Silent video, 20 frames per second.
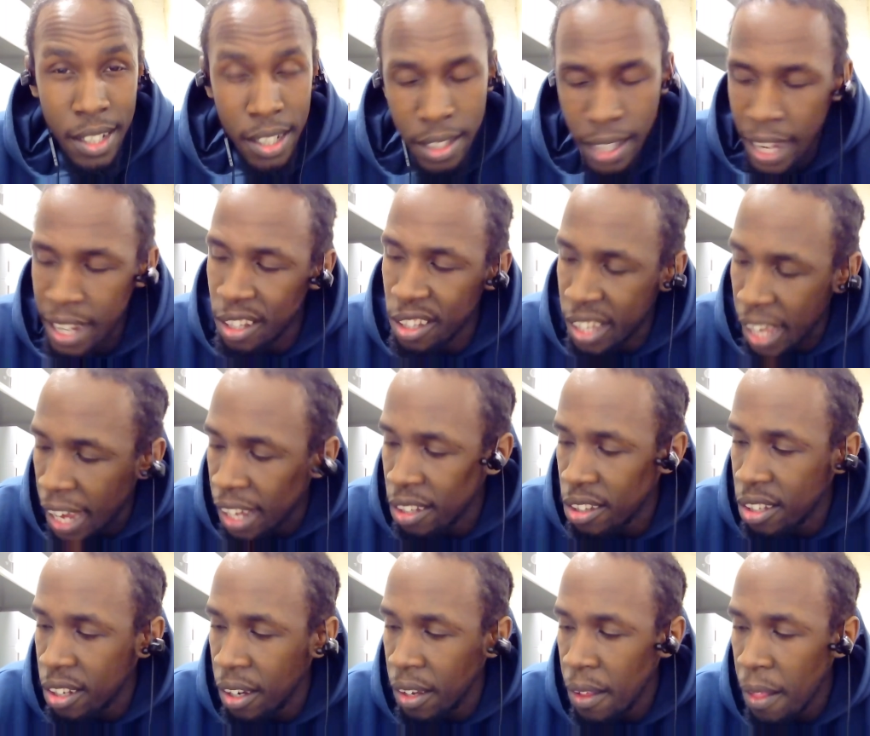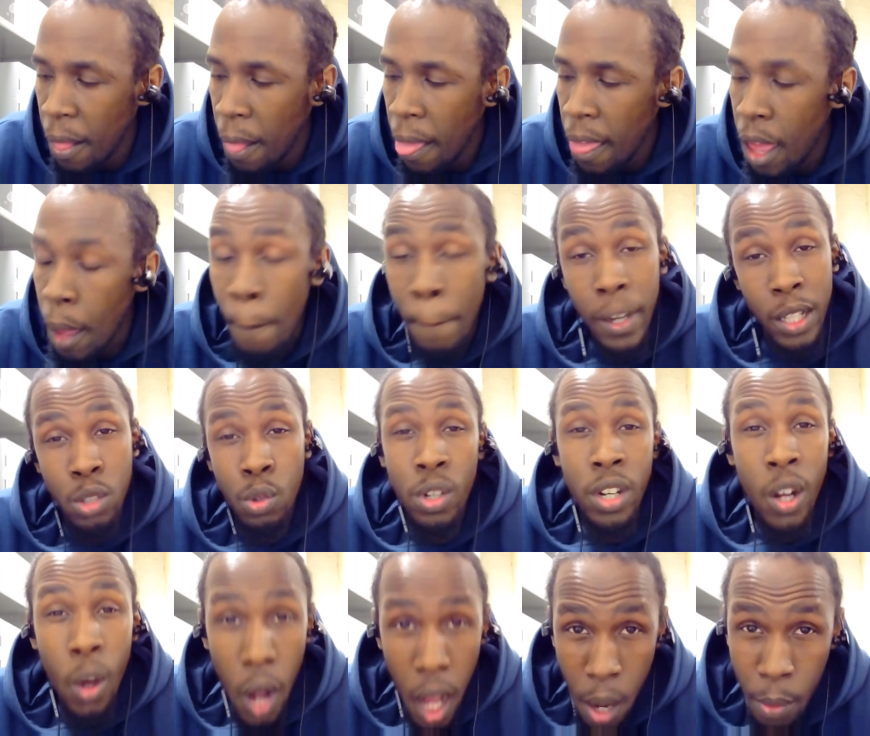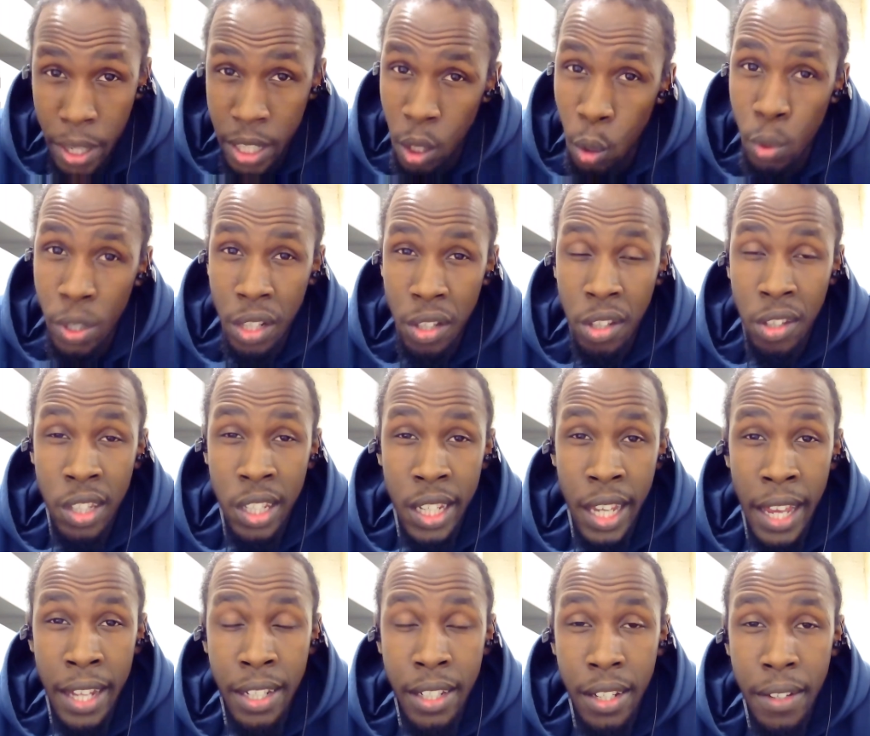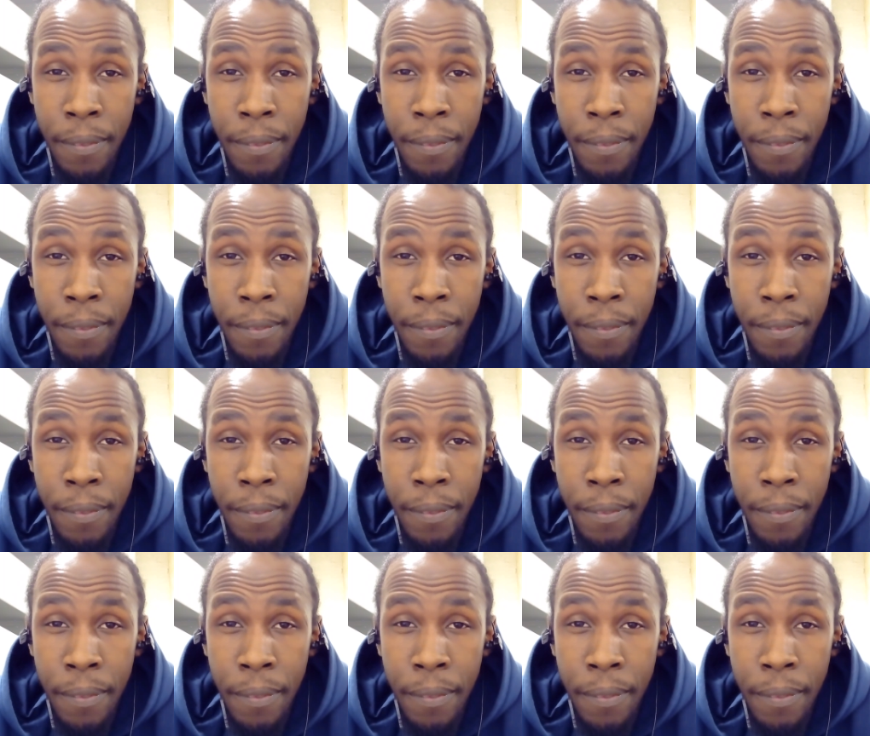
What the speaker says: That is gangster. But do you want to know how I know this is the end?